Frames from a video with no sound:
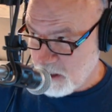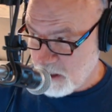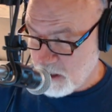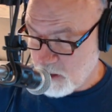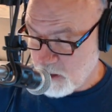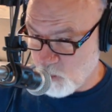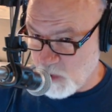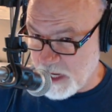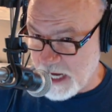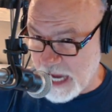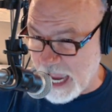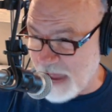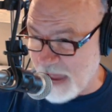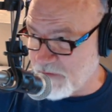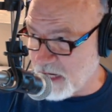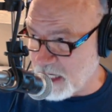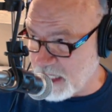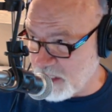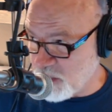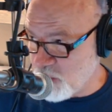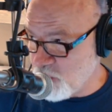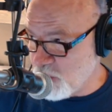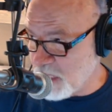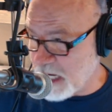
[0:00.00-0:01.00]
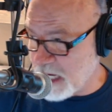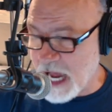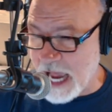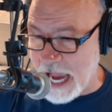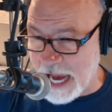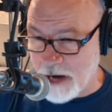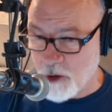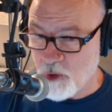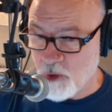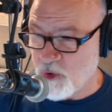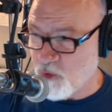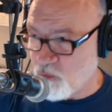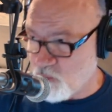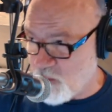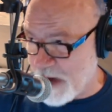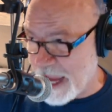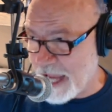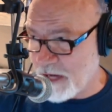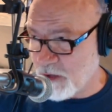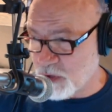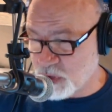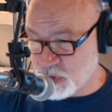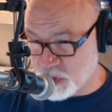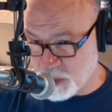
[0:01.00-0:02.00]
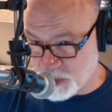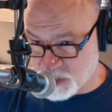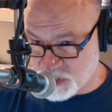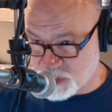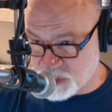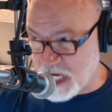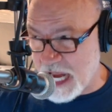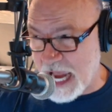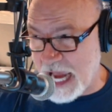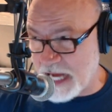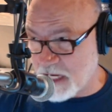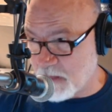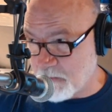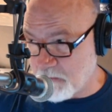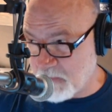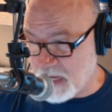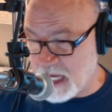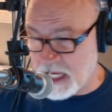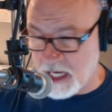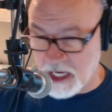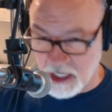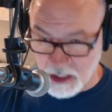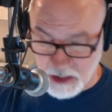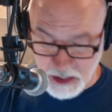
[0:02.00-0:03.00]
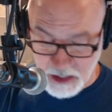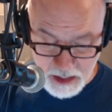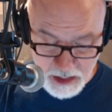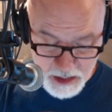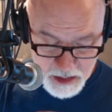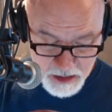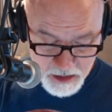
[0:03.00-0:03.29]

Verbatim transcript: I mean, we see, have a new guy who the yes. Raiders should sign immediately.